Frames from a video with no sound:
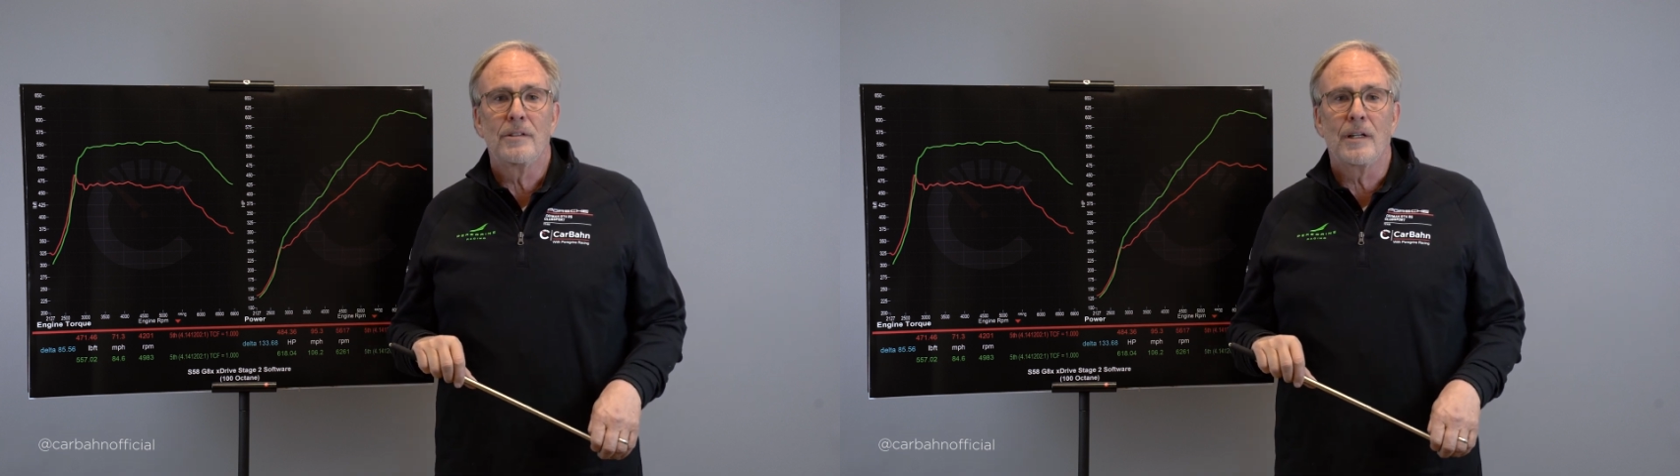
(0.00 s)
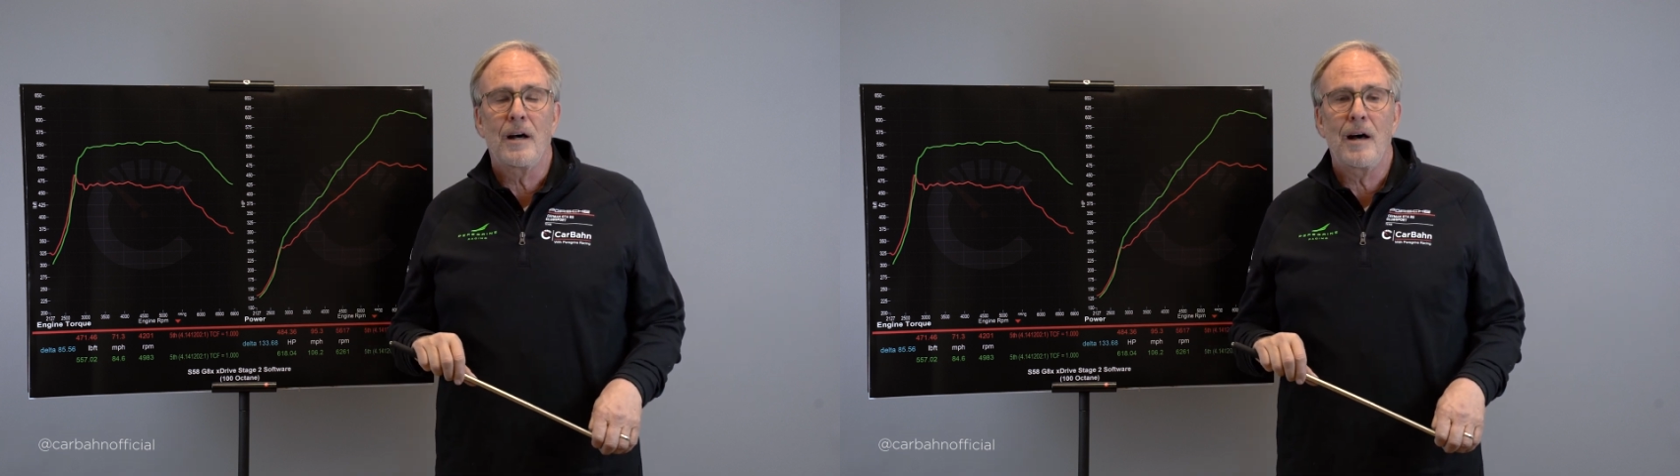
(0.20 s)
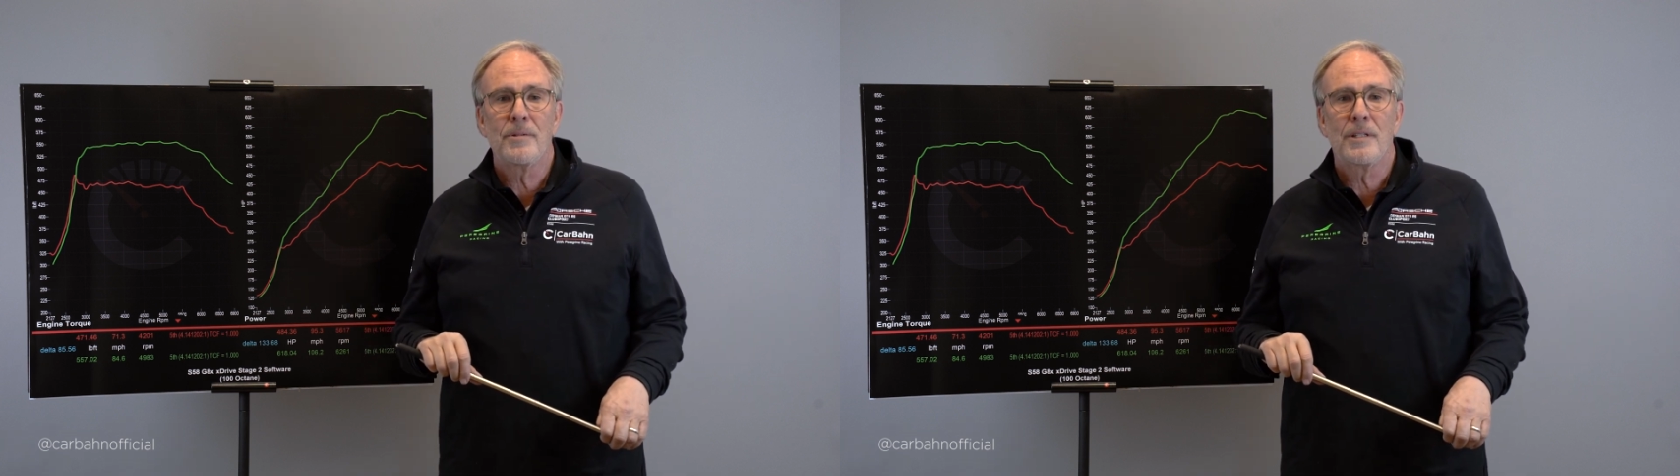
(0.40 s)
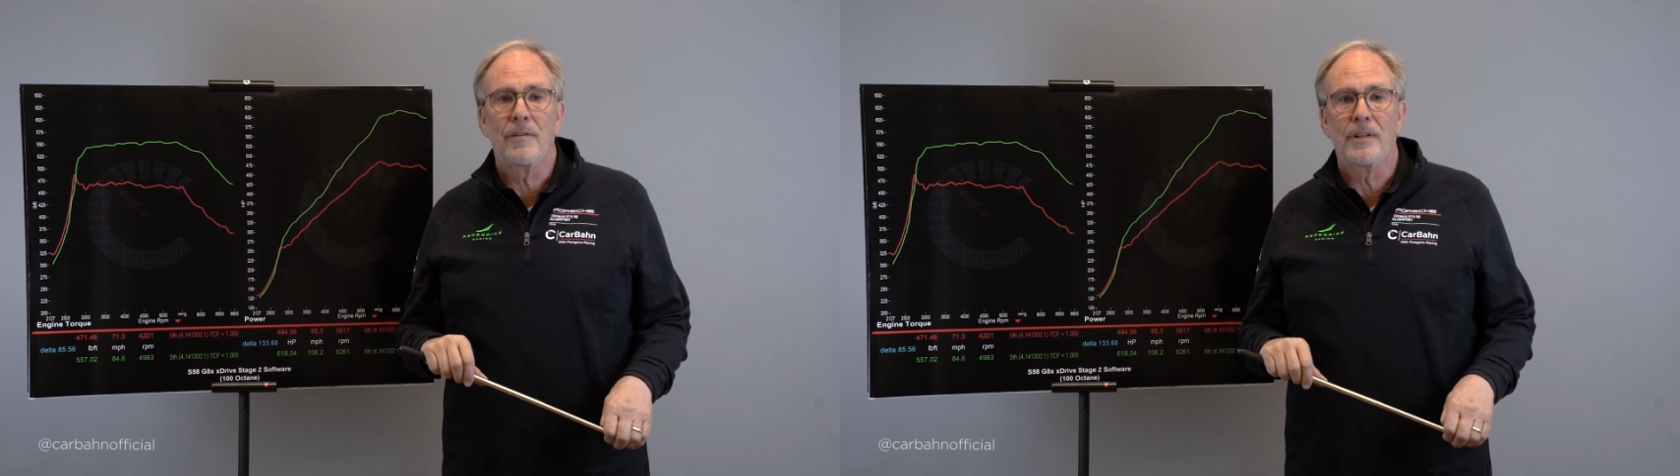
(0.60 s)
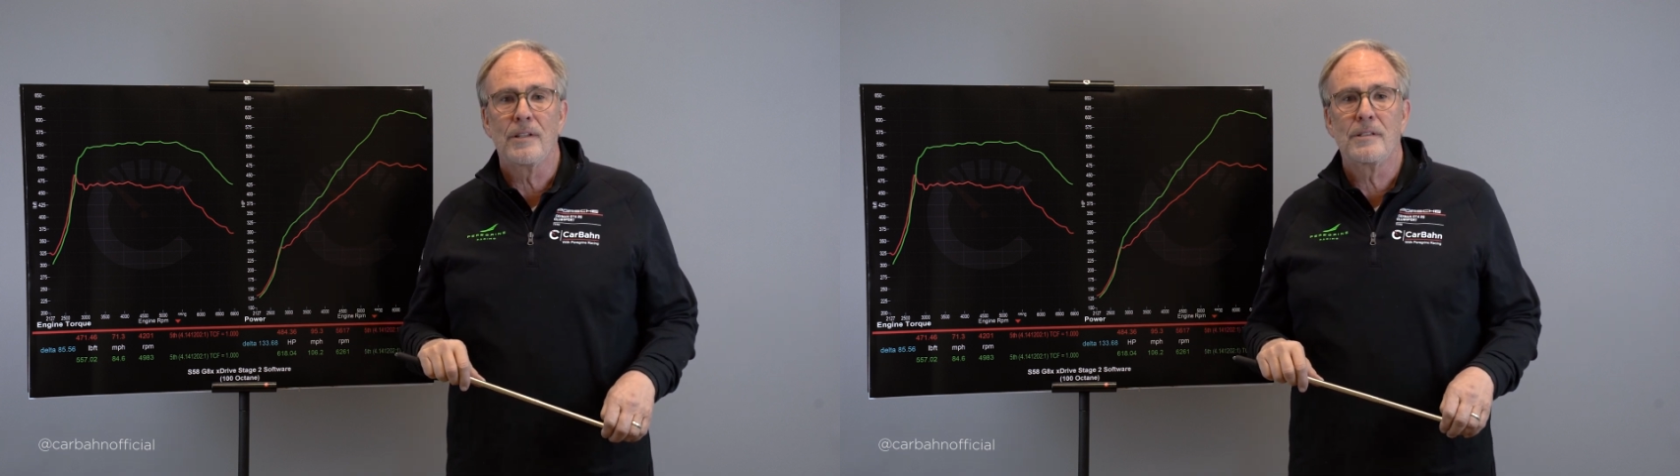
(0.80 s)
to
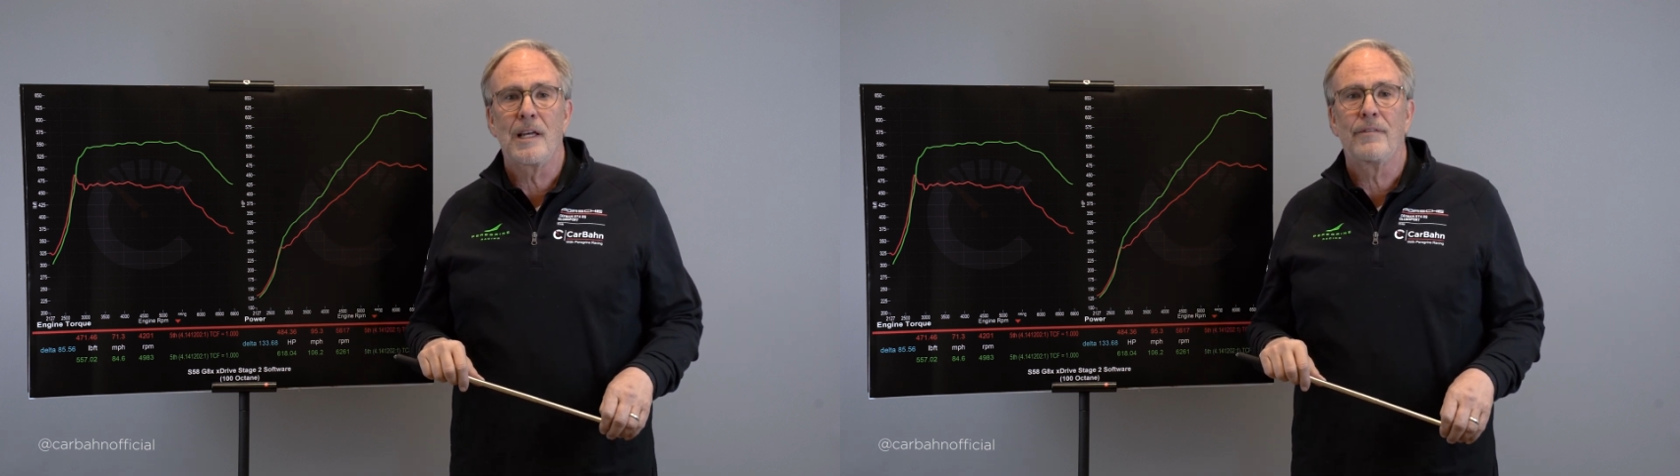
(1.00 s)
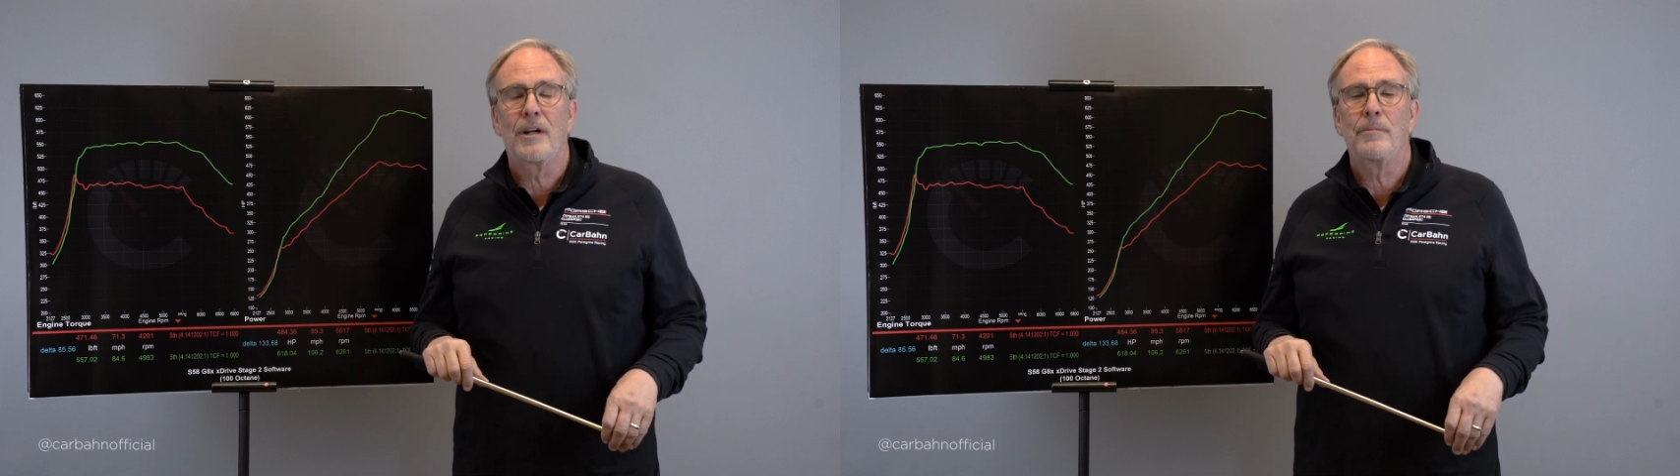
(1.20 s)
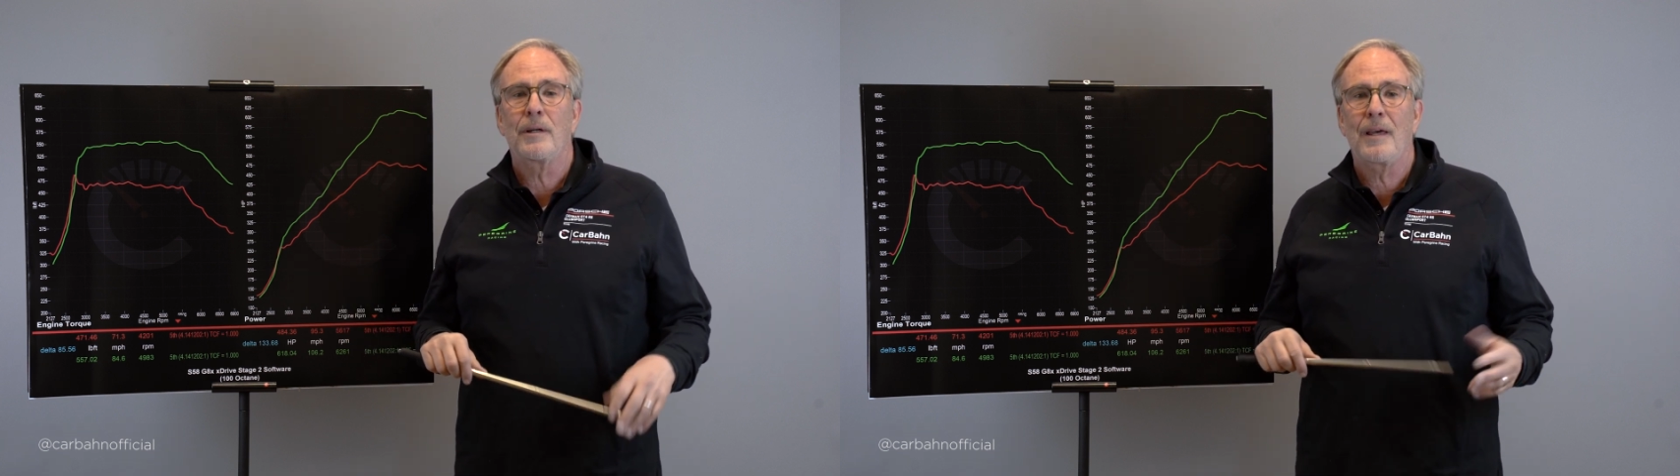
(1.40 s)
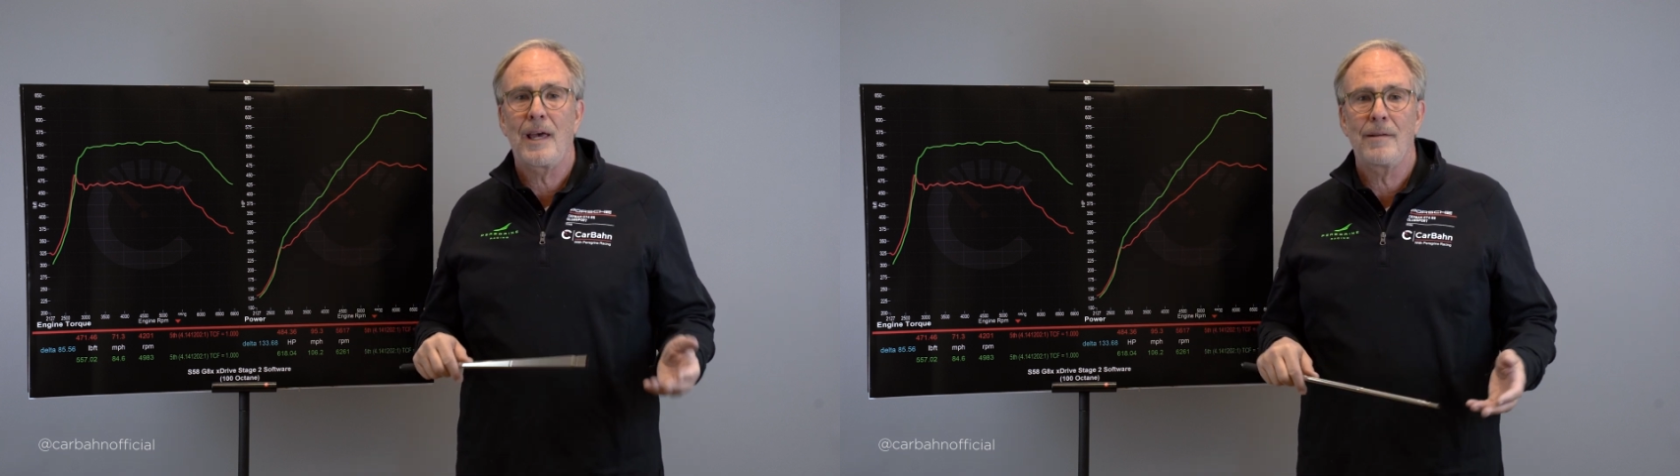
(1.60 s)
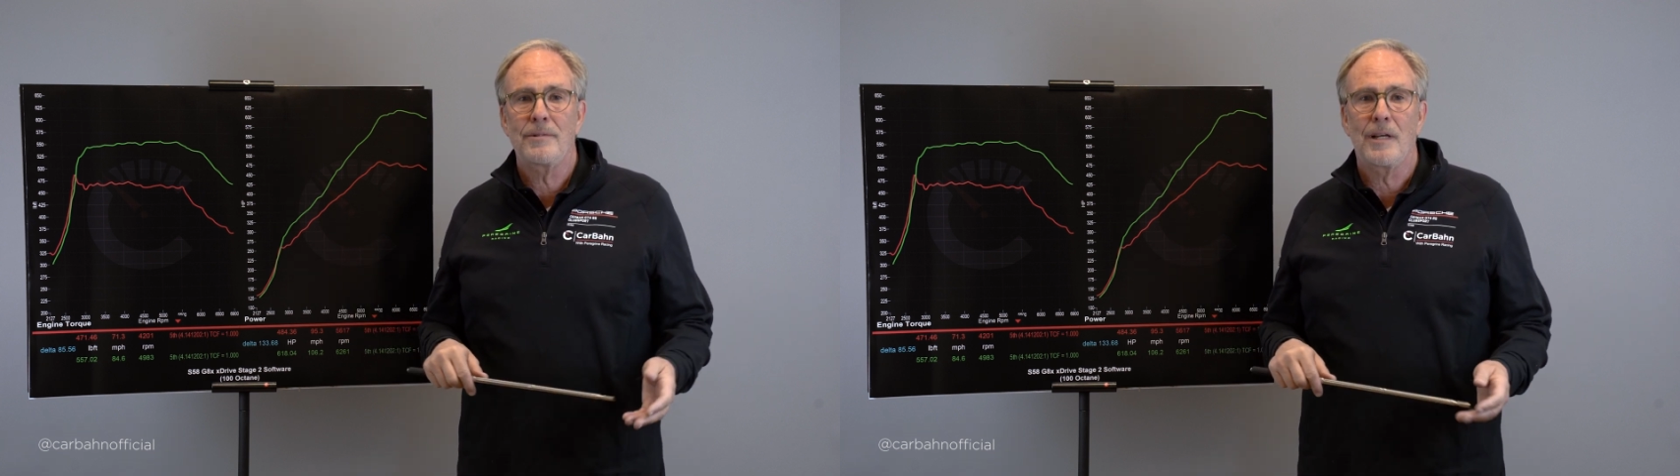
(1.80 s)
compensate for this is they have variable cam